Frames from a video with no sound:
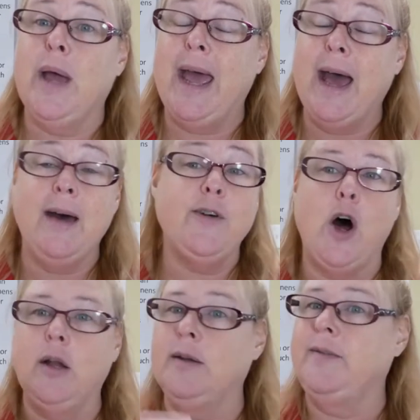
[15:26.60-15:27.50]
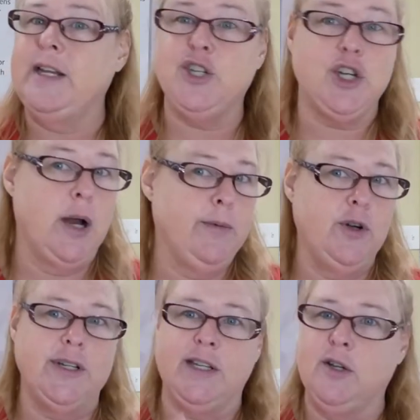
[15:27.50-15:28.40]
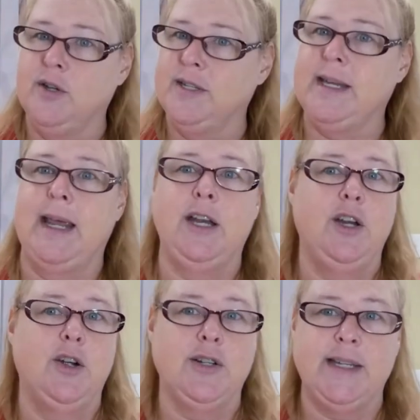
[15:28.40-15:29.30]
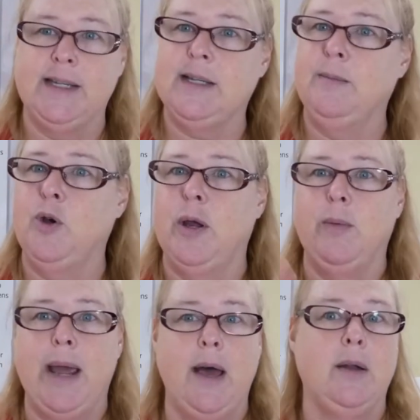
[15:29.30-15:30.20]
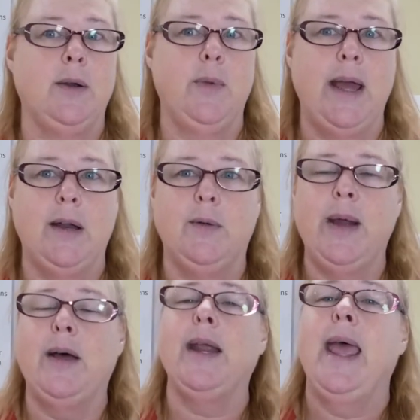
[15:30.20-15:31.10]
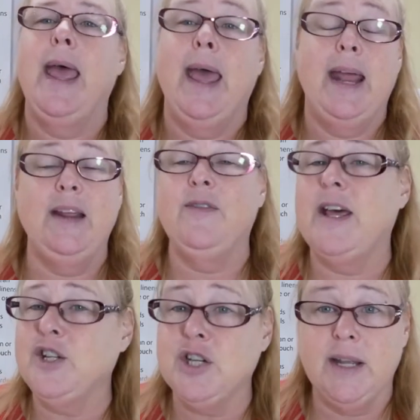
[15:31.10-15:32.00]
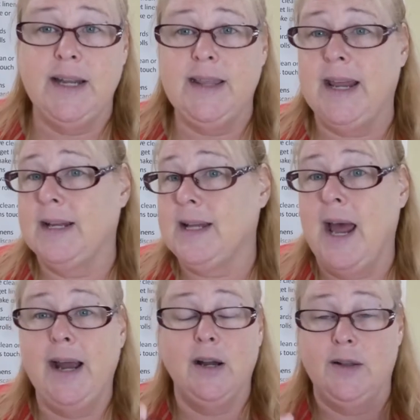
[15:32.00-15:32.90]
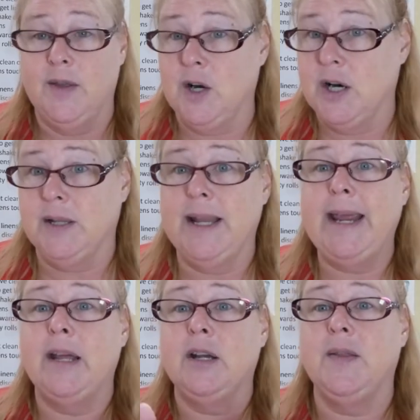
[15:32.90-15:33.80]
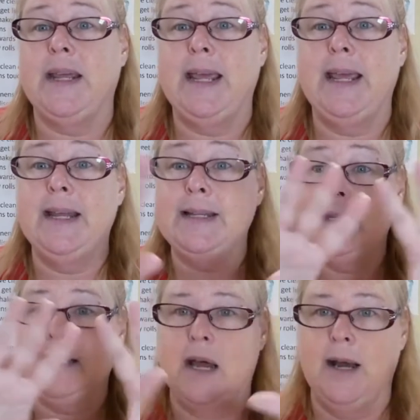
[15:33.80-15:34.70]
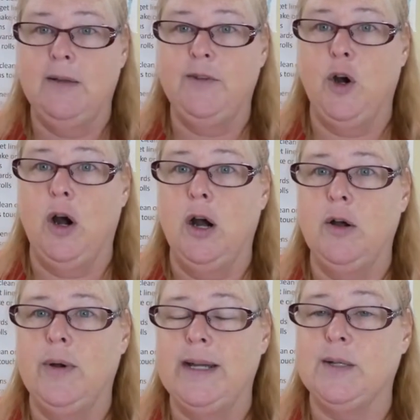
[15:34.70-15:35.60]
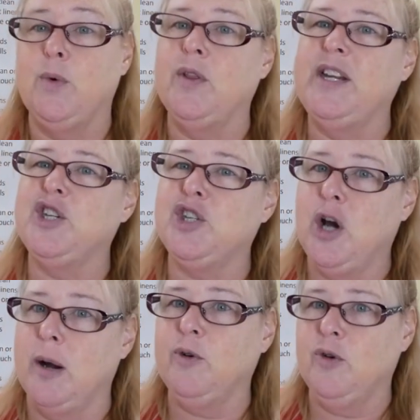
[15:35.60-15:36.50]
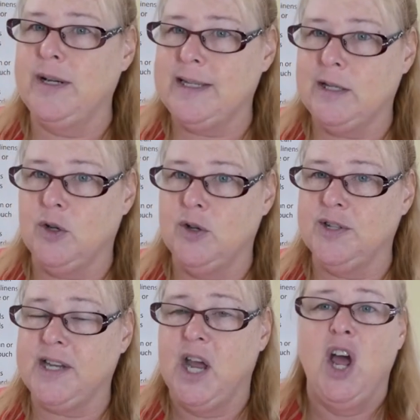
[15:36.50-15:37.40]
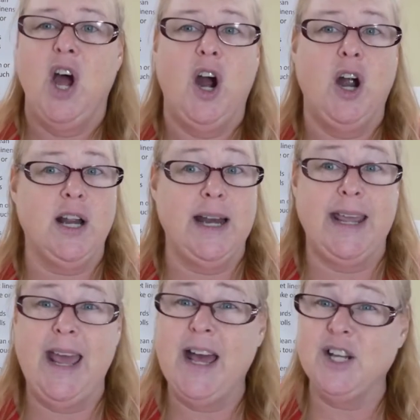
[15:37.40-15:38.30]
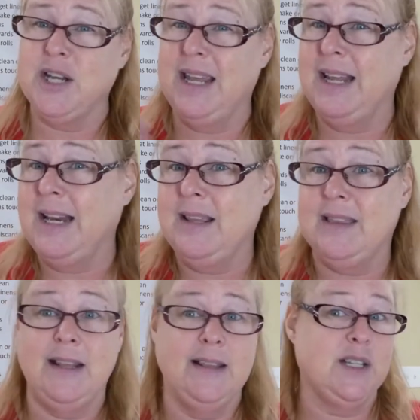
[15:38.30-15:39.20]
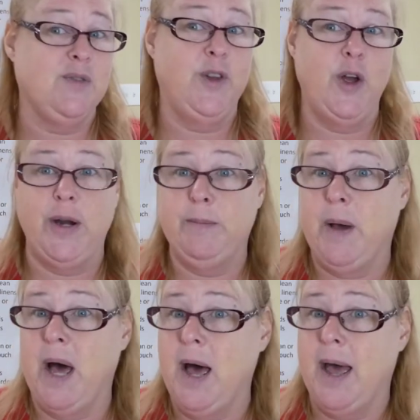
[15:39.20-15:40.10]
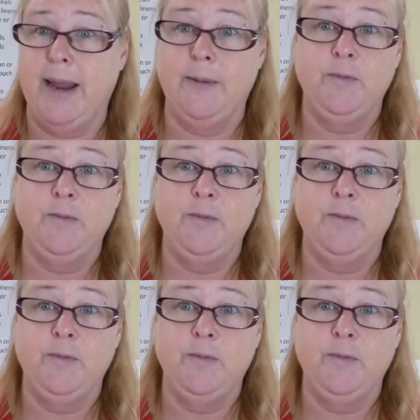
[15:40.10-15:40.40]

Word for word: have all of these sharp crystals in your system going round and round and round, and eventually they get tired and they're going to land on the inside of your arteries. Well, these sharp crystals are going to catch anything that's floating by.